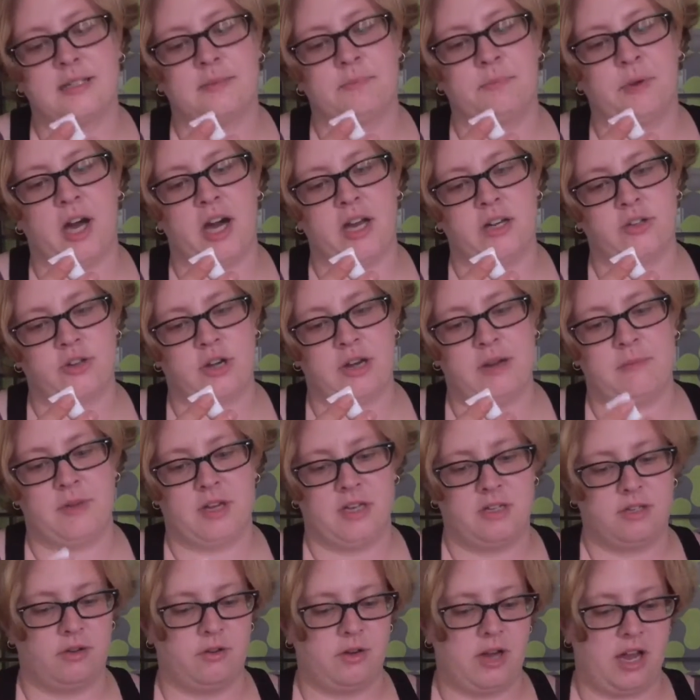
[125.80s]
Spot
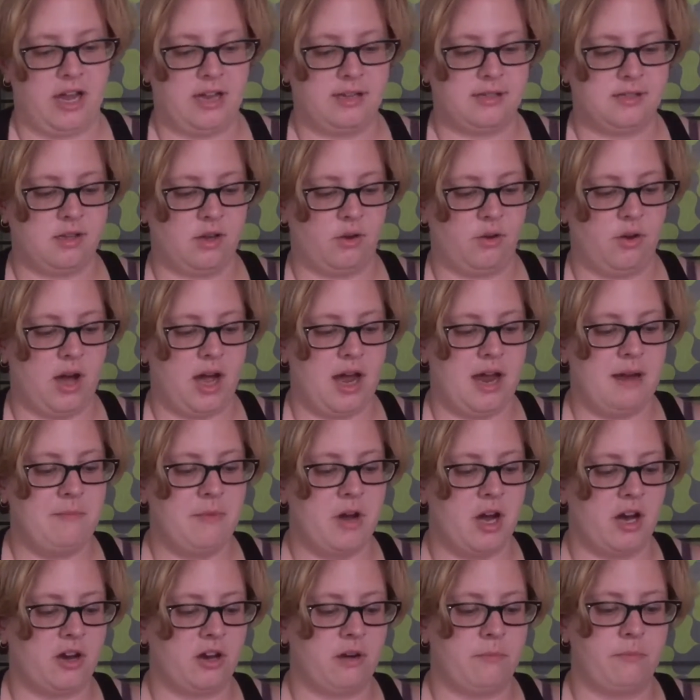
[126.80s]
Treatment. Okay, so I'm
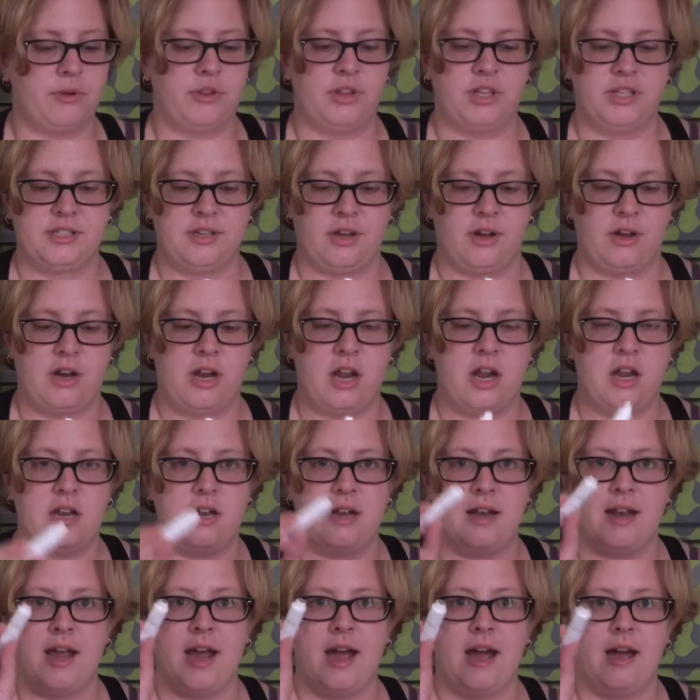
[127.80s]
not going to put this on
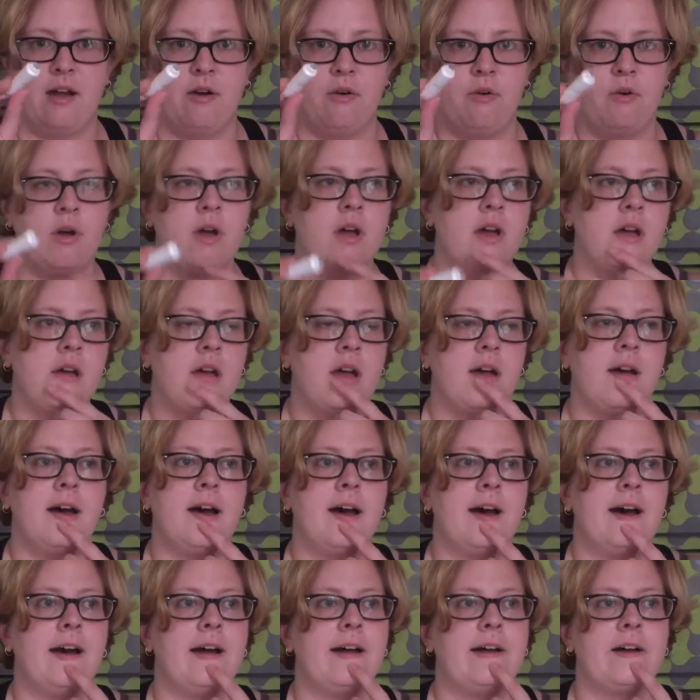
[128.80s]
now.
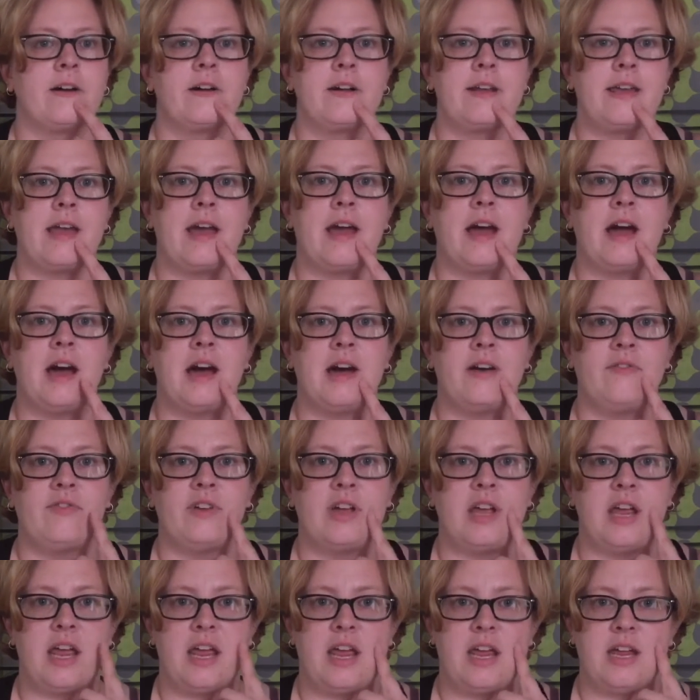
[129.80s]
I already
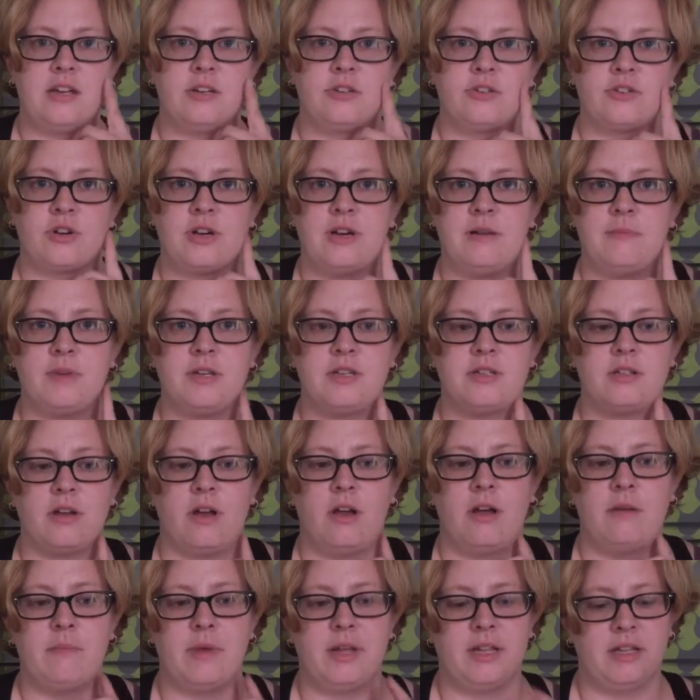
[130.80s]
have a treatment
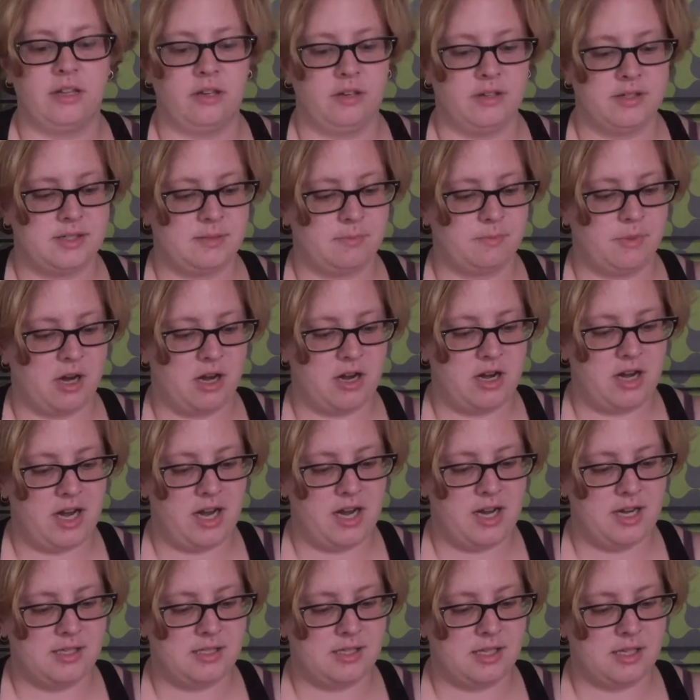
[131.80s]
on my little
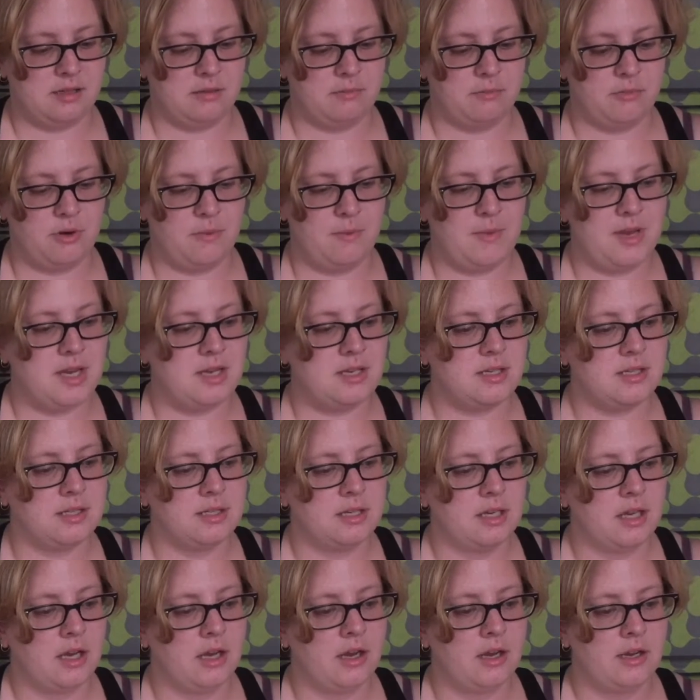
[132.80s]
spotties at the moment.
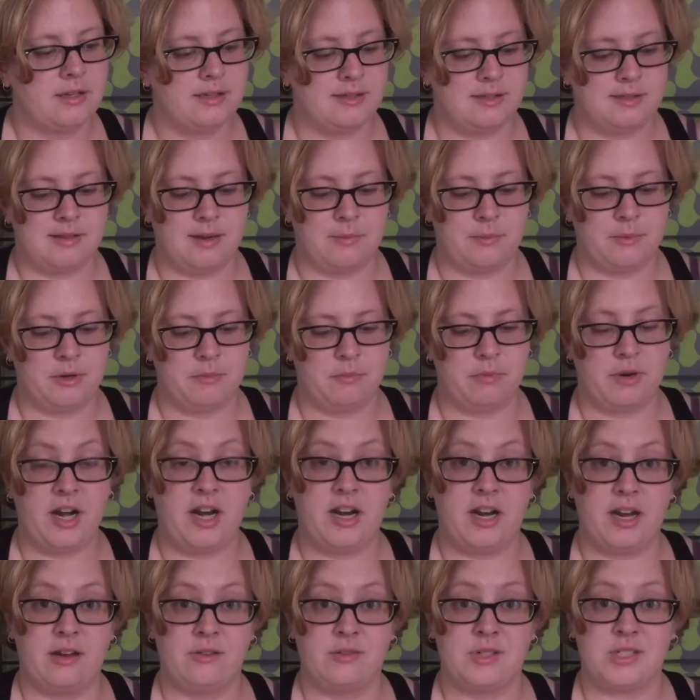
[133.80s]
Summer
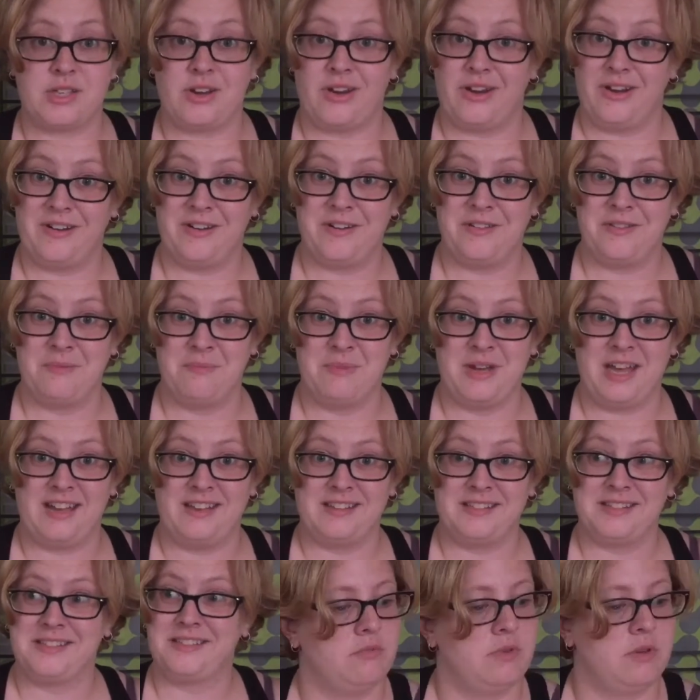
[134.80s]
breakouts are the
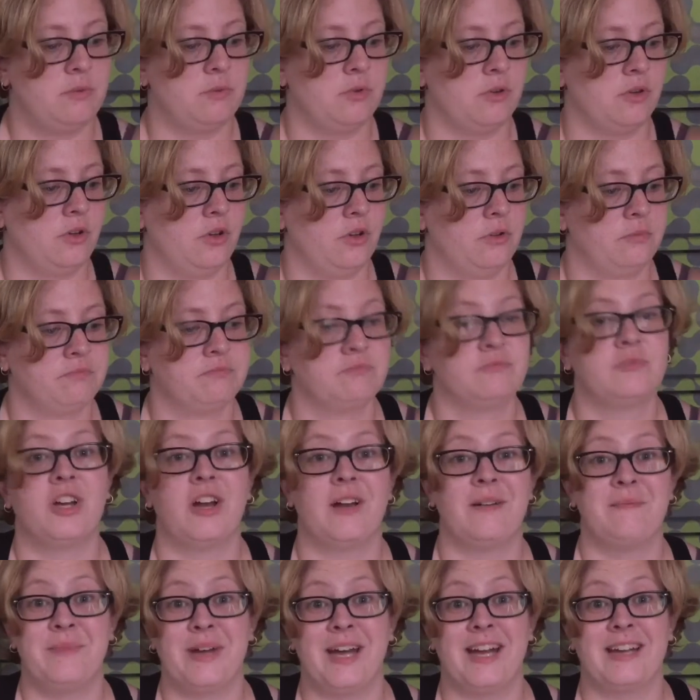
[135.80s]
best. We will
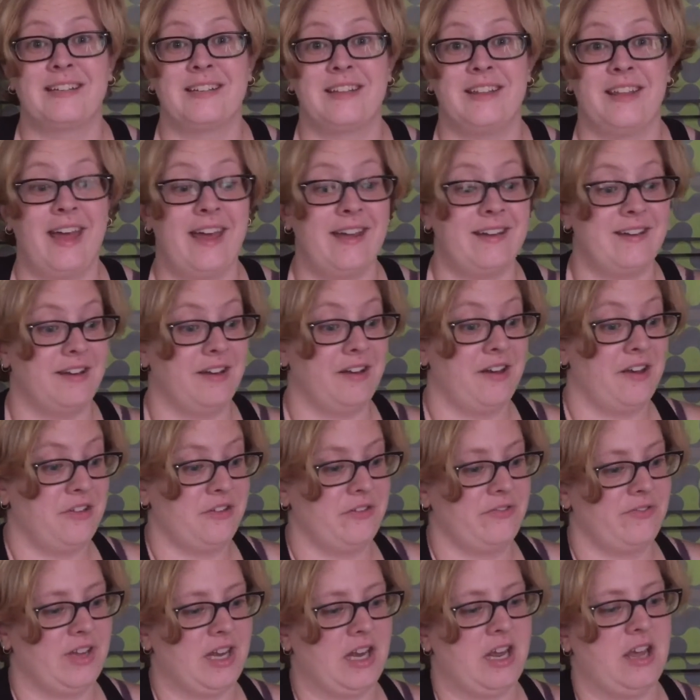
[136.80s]
come back to that in
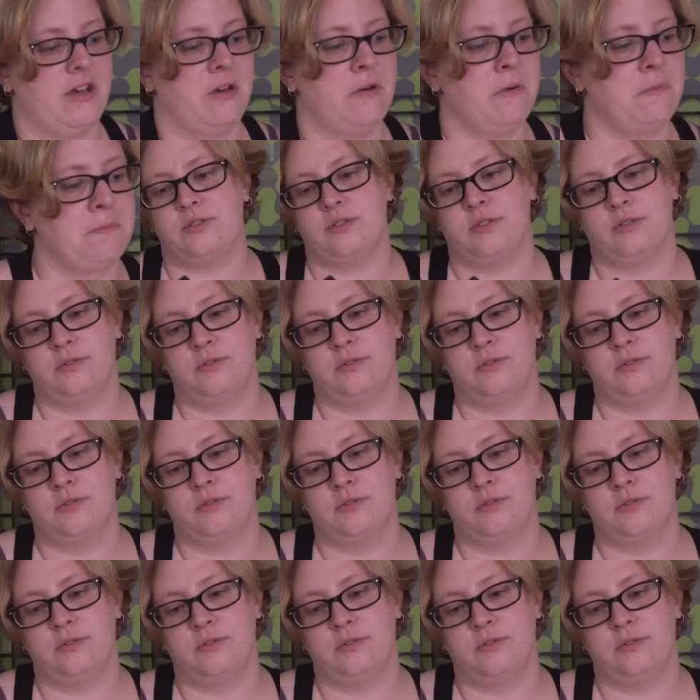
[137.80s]
another video.